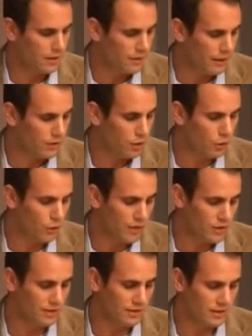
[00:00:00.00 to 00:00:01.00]
that donor
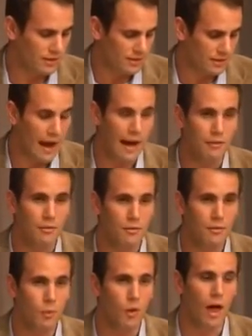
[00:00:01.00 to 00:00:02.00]
agency
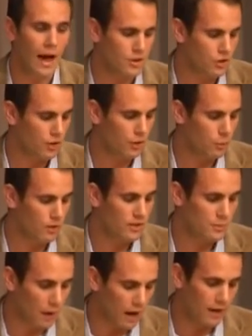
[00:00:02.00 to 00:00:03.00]
staff will actually
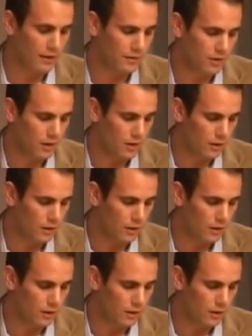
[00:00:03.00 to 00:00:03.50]
respond